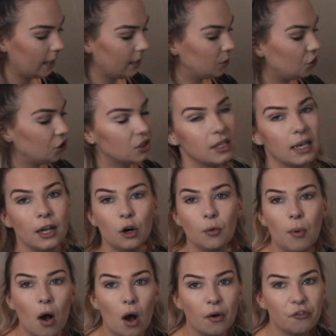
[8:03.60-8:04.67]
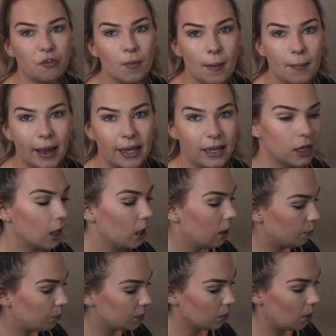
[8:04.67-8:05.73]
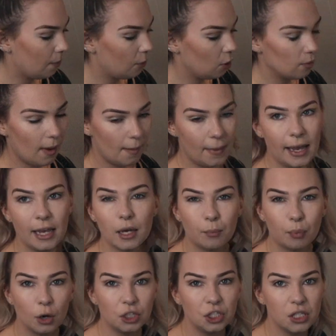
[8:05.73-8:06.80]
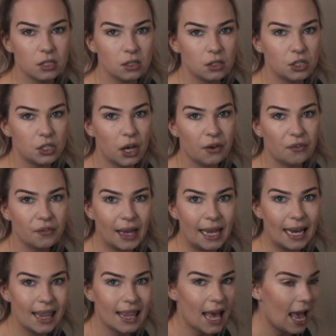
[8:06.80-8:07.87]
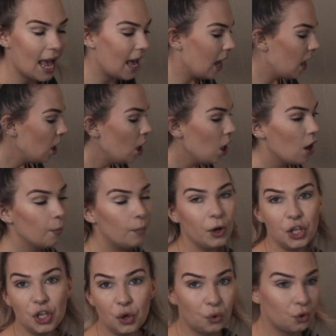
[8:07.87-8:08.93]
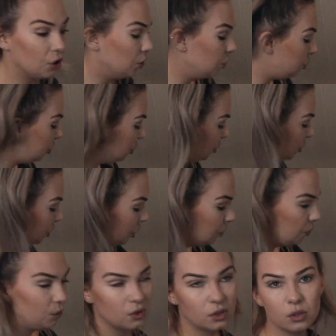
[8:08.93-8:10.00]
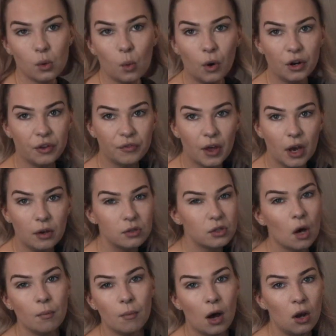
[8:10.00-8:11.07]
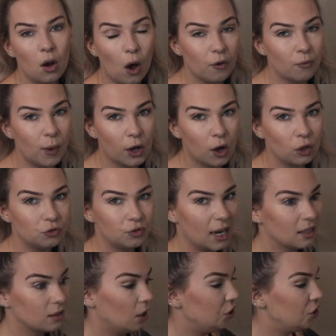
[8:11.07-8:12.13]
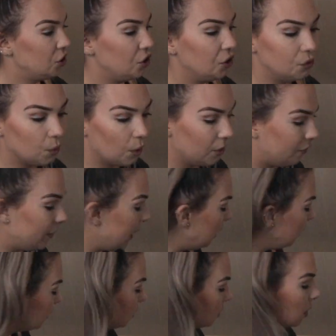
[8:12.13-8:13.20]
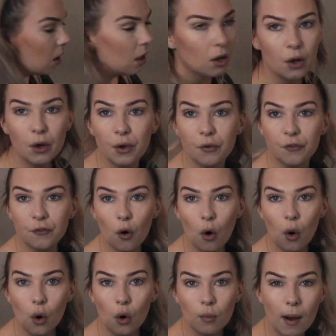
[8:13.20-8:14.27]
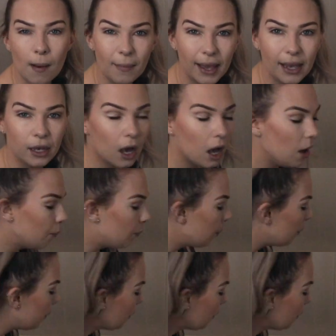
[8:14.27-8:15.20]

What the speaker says: is just a little pot for my makeup, so I put all my makeup brushes and stuff in there, but you could just use one of those. On a lot of my contracts I just use one of these for all my makeup.